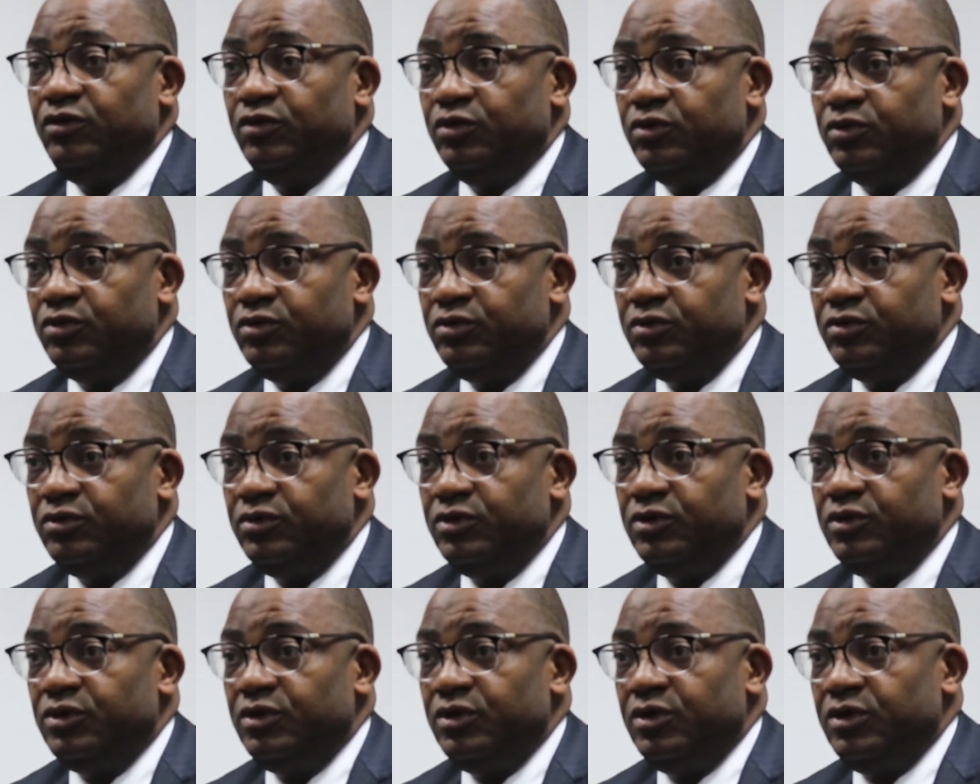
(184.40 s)
low,
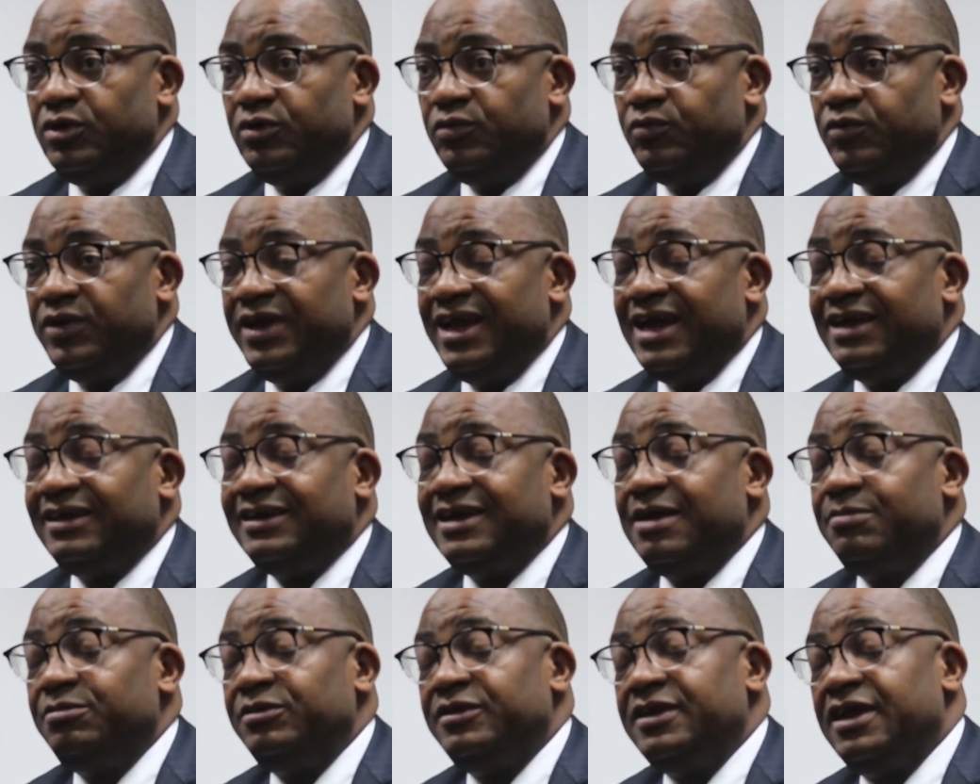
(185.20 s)
we
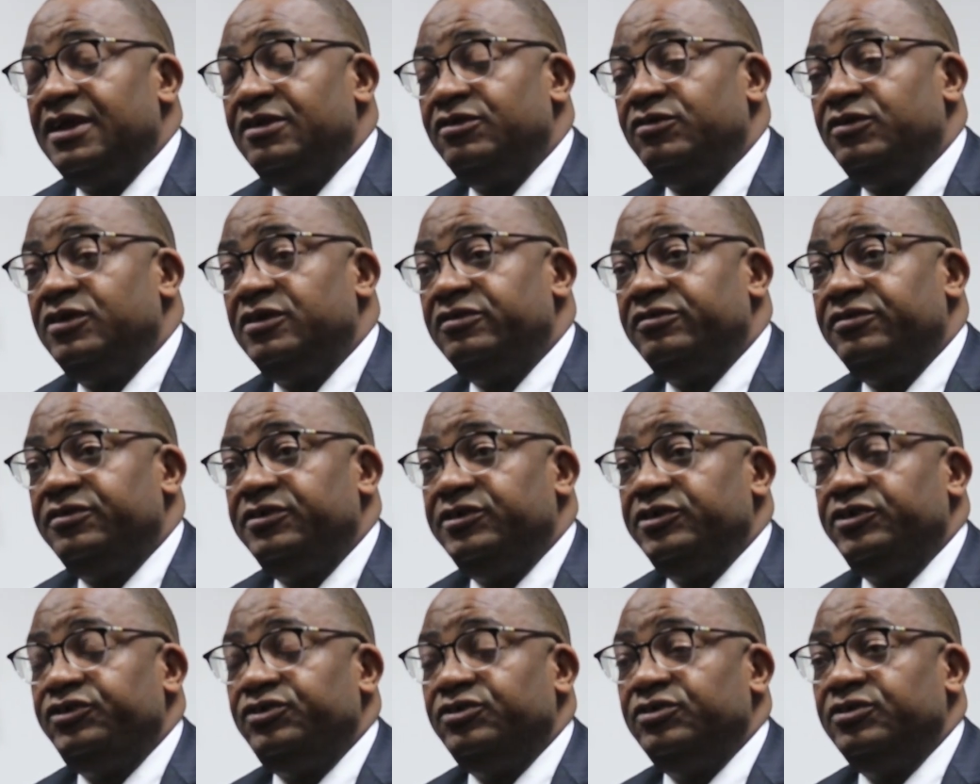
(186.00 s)
had capital adequacy
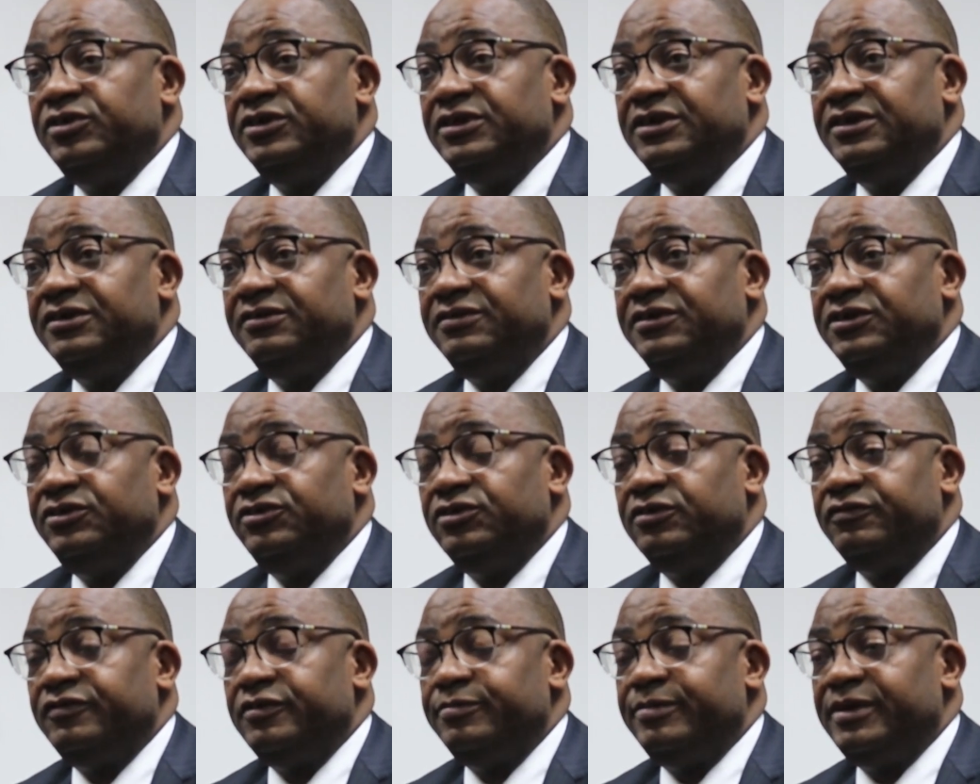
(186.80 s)
ratio in the
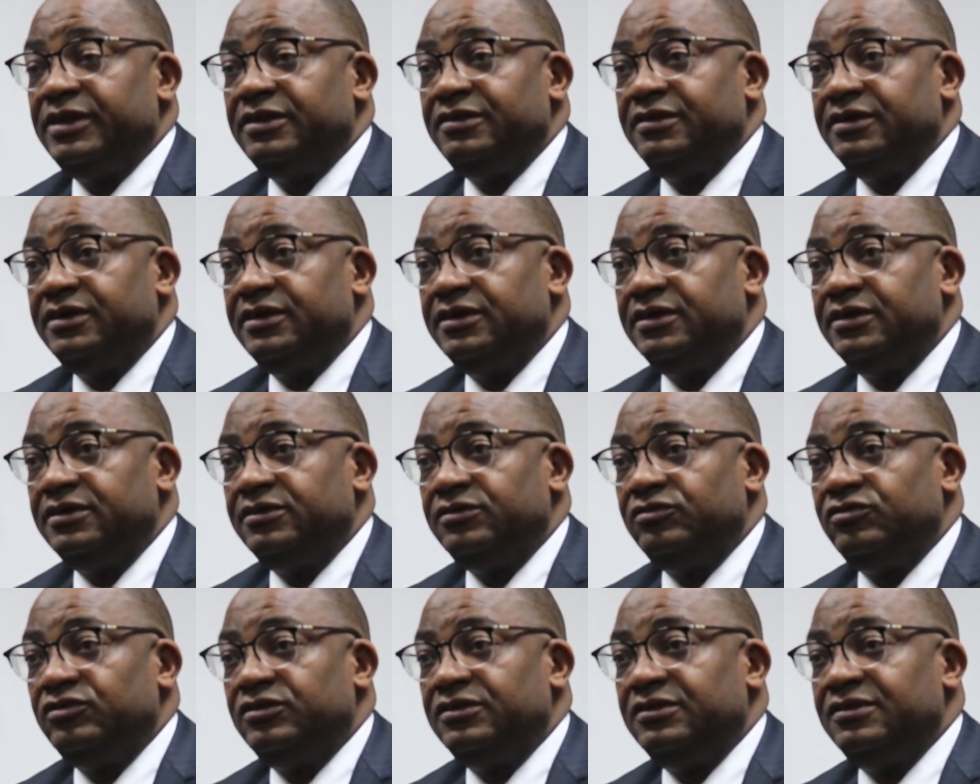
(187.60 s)
range of about
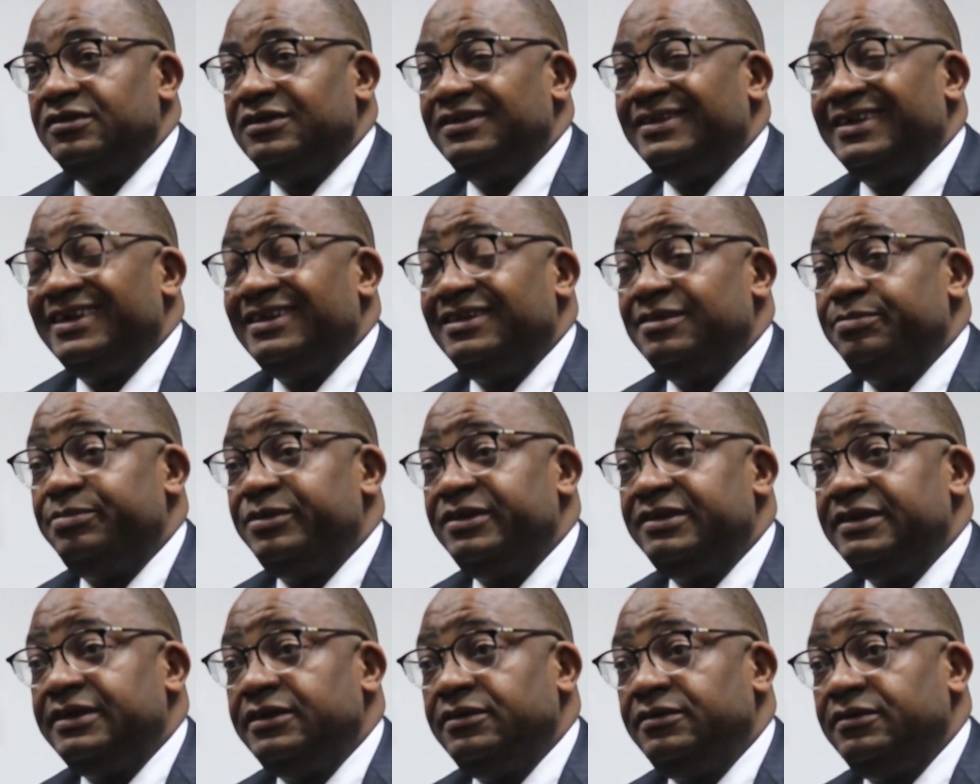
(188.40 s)

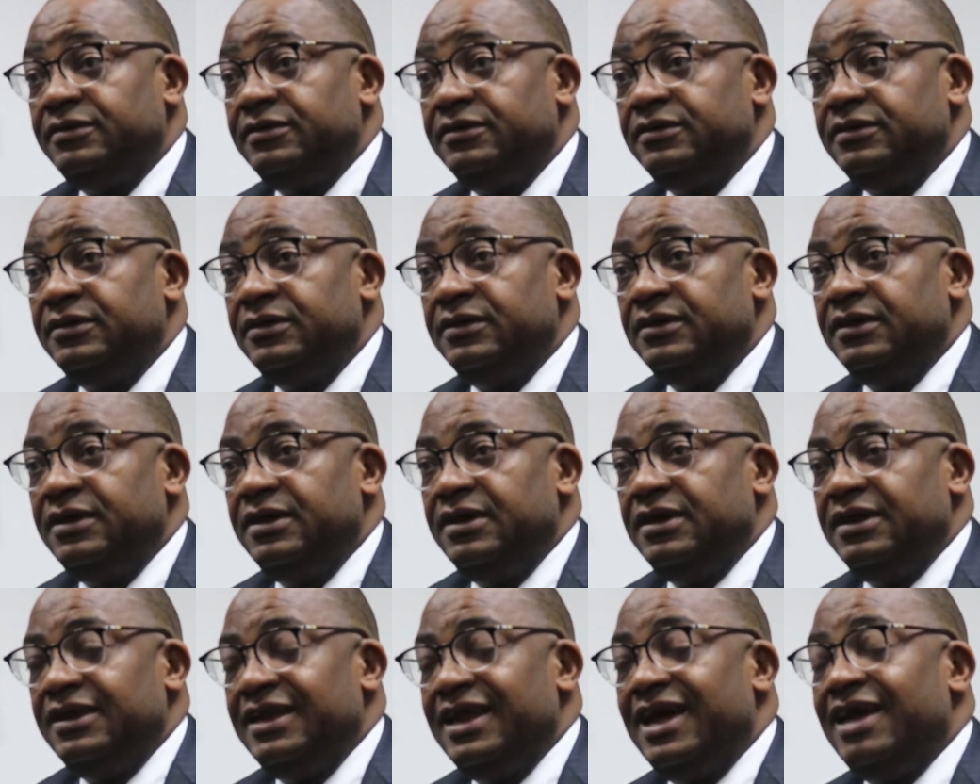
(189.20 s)
30%.
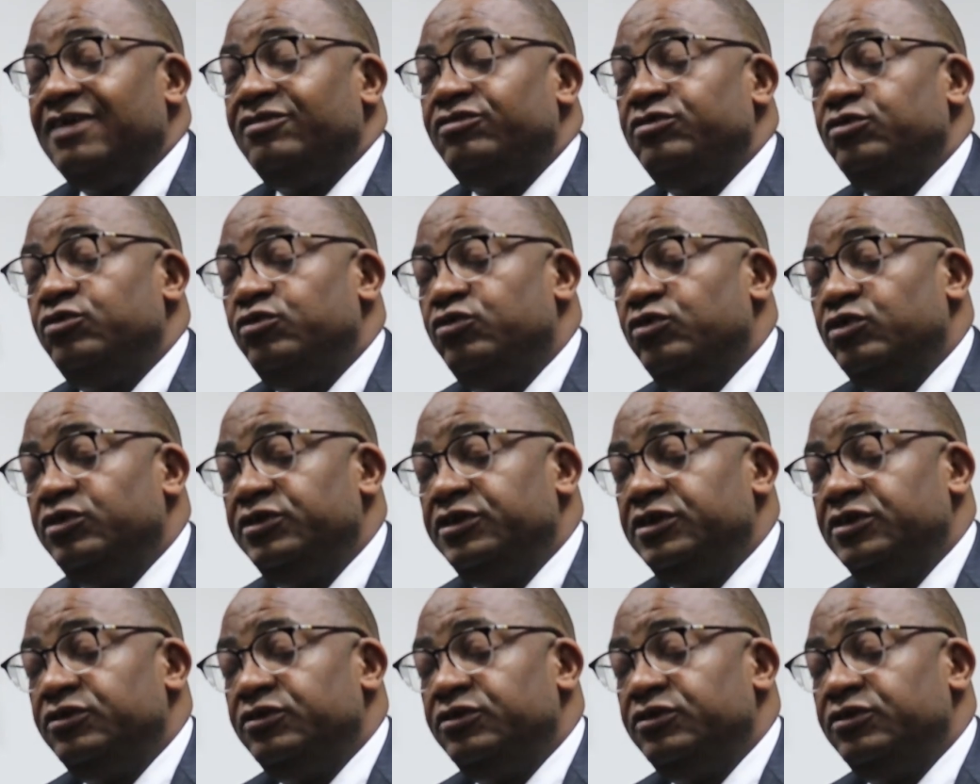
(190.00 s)
Now, as you grow